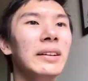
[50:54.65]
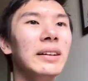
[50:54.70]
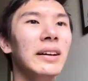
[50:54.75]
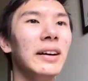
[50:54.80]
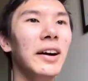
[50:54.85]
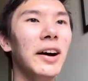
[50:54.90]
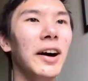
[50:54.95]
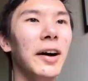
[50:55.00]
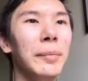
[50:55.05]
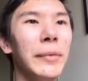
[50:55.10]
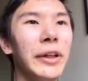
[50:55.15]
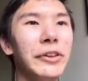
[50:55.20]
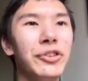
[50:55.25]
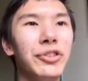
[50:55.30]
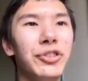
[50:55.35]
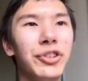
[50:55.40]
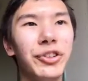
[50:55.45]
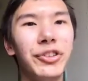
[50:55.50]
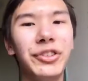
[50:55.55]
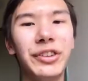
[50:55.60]
Then you
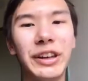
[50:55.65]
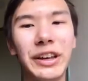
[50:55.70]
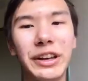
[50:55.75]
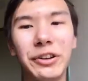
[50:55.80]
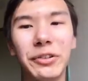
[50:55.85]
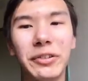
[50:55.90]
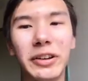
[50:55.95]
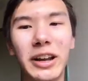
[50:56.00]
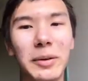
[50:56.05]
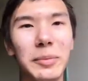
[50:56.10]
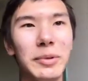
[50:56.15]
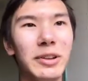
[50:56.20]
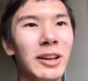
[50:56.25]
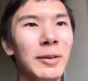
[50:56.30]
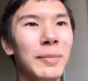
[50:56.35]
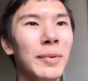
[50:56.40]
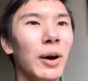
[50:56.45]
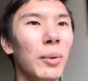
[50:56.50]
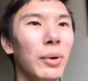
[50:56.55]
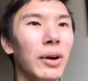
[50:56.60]
should see your name and
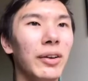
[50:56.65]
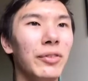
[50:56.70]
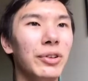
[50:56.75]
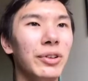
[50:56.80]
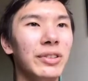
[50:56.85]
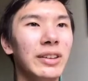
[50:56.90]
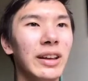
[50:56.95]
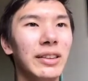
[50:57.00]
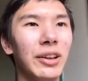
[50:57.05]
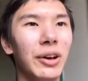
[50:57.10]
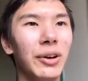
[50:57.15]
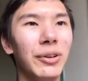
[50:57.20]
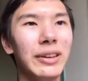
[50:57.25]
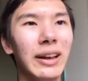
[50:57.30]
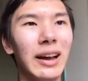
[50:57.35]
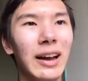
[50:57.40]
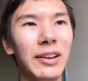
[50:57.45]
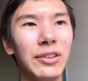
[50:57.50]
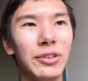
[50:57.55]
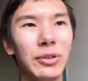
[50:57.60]
email, whatever you set those
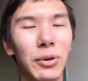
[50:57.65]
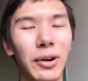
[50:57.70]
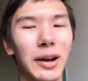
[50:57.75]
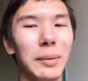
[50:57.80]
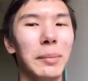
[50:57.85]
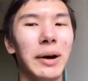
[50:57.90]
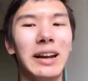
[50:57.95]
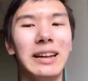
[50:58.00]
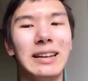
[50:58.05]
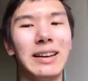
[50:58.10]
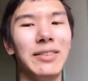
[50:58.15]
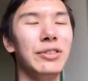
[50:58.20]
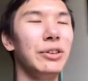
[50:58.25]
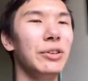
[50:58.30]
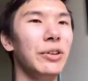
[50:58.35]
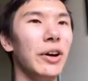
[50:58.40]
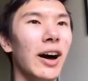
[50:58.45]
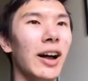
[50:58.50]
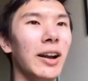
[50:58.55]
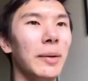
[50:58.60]
as, or it might have given
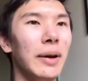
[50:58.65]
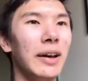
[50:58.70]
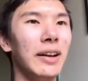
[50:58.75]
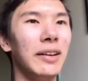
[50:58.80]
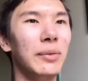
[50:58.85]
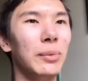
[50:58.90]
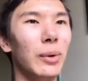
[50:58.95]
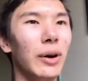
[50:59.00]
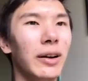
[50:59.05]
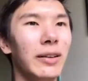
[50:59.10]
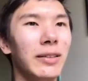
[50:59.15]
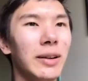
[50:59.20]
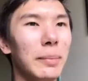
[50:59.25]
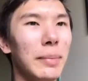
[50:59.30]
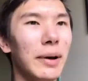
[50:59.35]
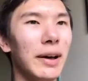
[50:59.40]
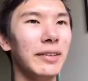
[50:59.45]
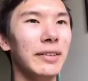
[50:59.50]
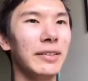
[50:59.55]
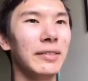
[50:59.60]
you an automated one
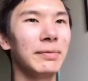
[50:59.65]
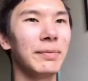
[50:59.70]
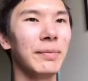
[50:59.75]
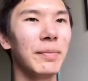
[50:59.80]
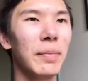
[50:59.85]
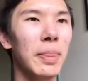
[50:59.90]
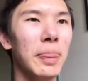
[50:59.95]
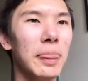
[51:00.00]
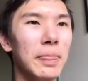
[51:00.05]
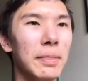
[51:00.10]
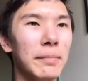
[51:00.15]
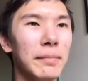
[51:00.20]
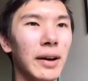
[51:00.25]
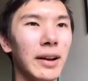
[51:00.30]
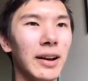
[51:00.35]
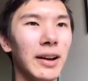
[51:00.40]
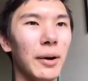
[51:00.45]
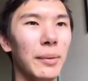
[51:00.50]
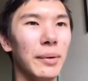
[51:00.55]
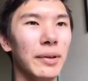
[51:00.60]
depending on
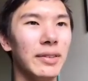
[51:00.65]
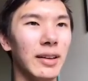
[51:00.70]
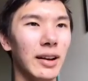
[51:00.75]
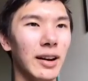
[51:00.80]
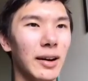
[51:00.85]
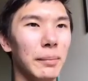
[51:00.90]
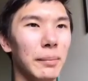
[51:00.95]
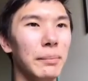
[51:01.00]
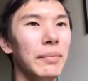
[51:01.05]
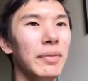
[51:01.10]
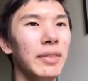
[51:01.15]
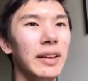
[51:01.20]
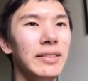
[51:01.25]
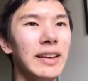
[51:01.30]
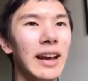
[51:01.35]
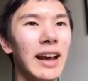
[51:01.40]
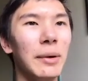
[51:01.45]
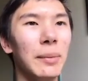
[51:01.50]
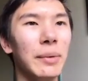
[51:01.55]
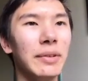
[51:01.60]
how it was set up. The
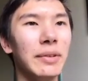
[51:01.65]
day it was